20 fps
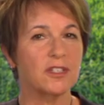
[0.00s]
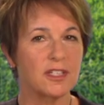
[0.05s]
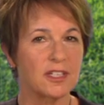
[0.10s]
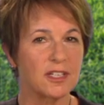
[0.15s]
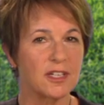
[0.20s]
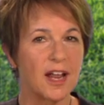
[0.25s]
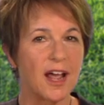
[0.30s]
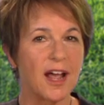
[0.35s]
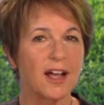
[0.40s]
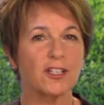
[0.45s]

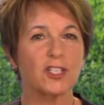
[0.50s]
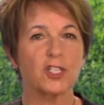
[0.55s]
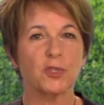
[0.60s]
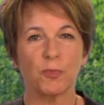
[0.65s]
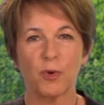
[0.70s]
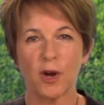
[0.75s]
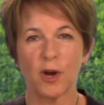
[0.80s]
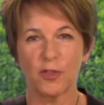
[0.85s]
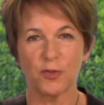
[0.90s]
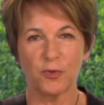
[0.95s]
snacks
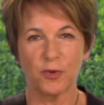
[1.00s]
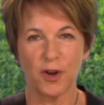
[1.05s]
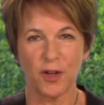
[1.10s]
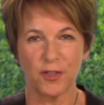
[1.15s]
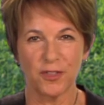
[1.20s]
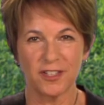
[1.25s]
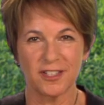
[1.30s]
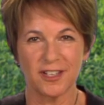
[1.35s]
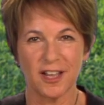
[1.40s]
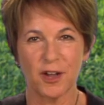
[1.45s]
spread
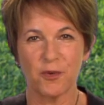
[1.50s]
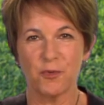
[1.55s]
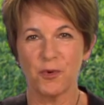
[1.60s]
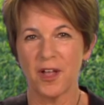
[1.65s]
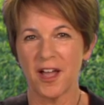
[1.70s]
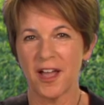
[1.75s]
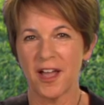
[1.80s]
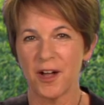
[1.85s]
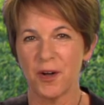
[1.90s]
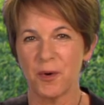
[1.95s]
throughout the day
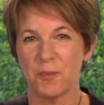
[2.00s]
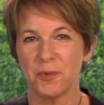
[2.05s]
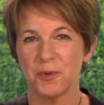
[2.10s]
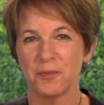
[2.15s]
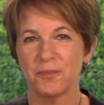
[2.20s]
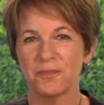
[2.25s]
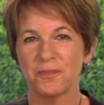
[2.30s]
will help